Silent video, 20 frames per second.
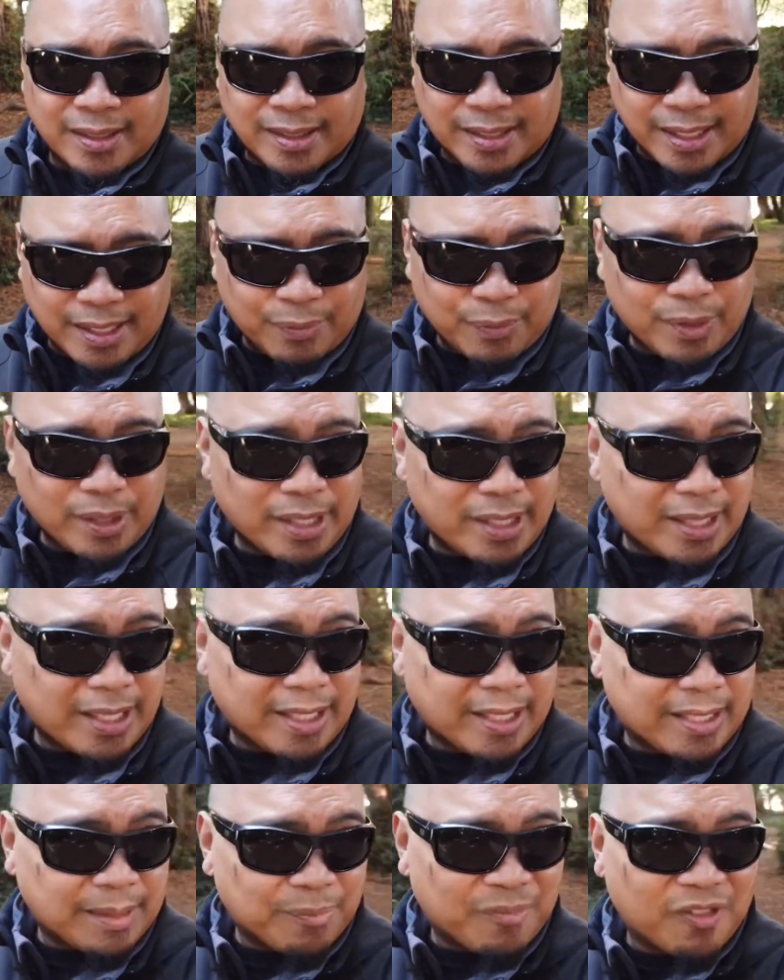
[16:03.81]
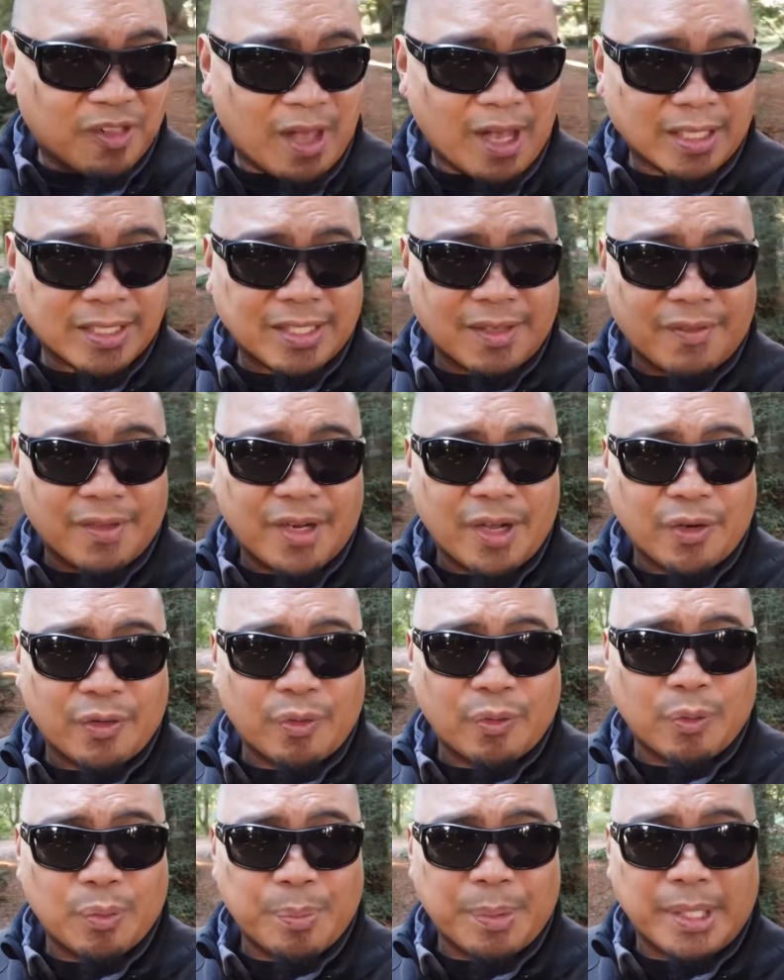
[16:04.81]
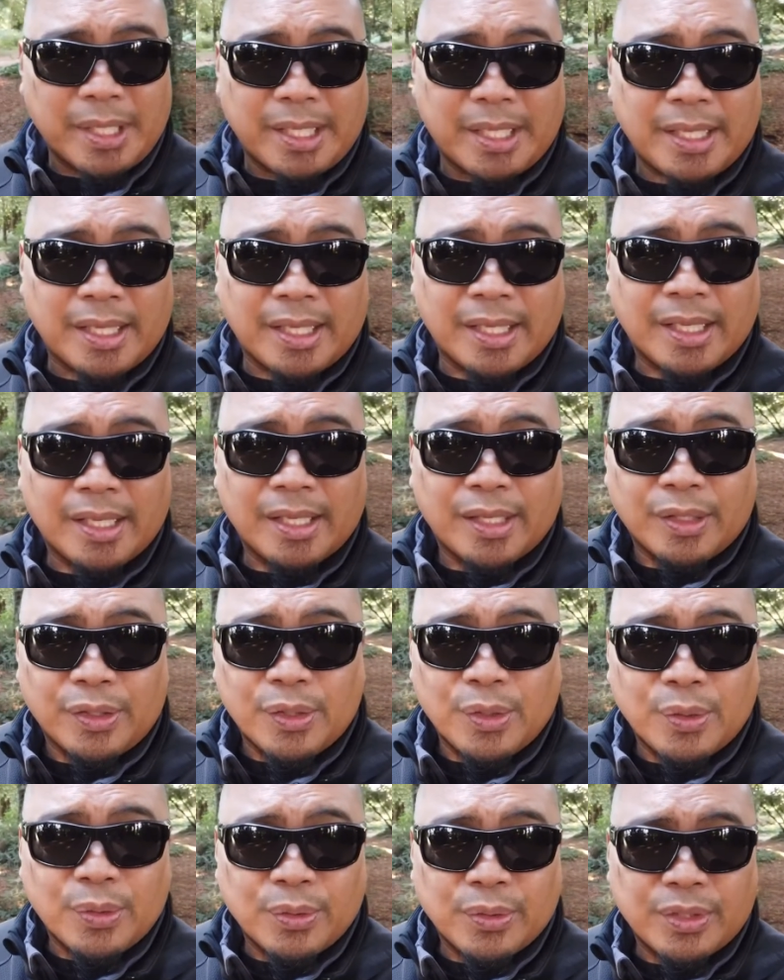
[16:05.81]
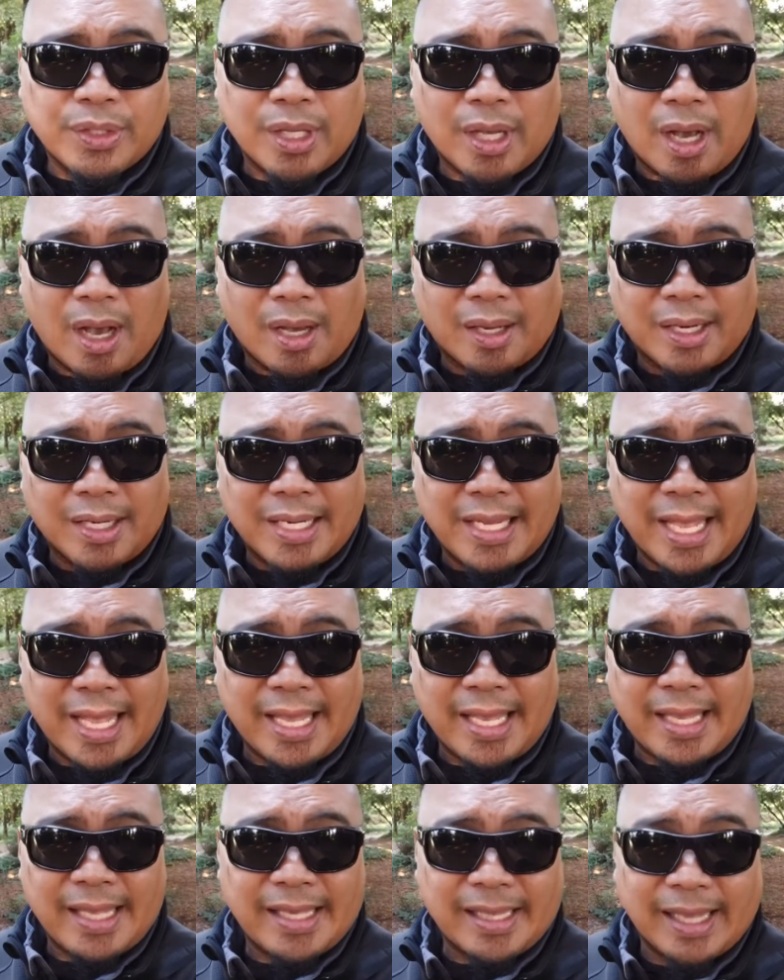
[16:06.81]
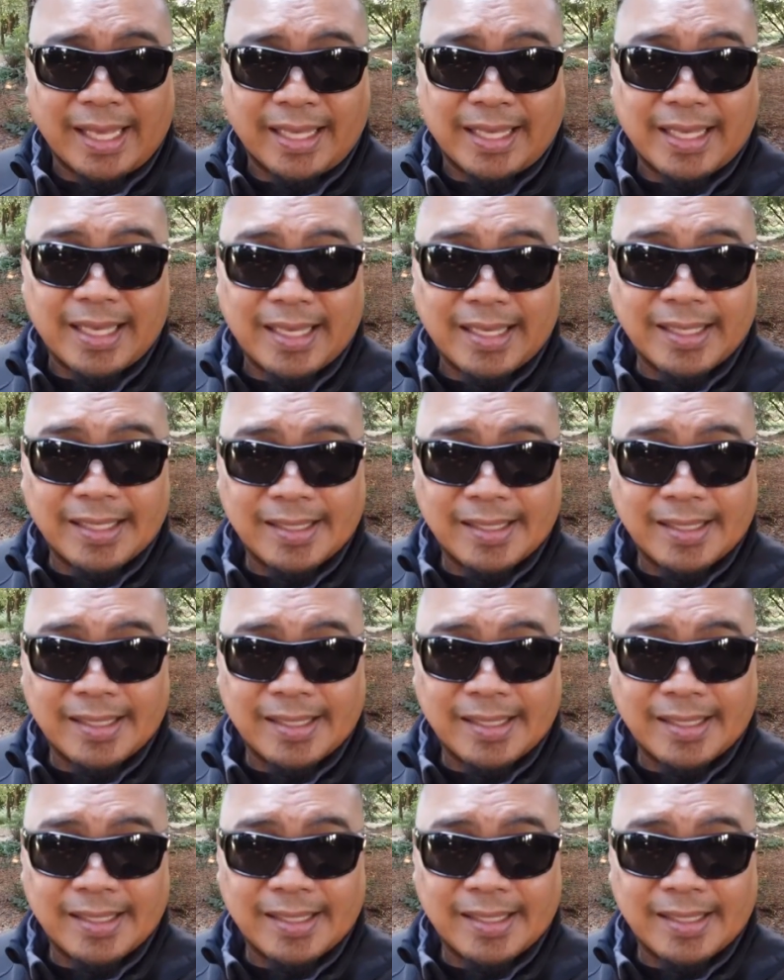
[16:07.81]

Didn't really think vlog 700 would be used on a day like